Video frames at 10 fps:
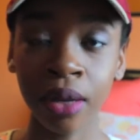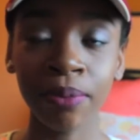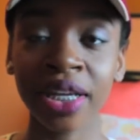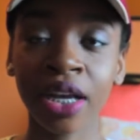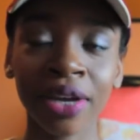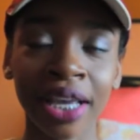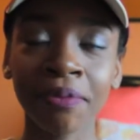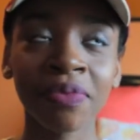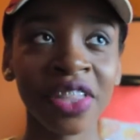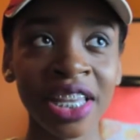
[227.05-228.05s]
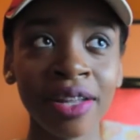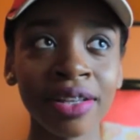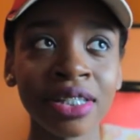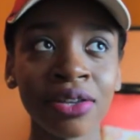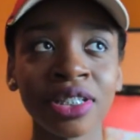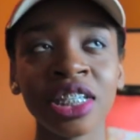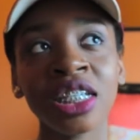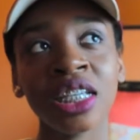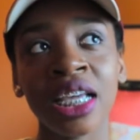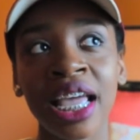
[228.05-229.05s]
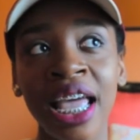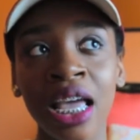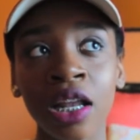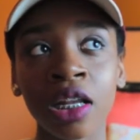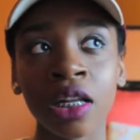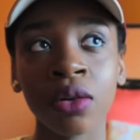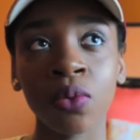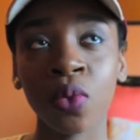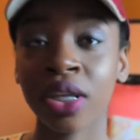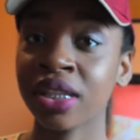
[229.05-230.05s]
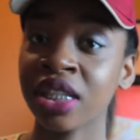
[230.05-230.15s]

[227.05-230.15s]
But okay, anyway, so she had one.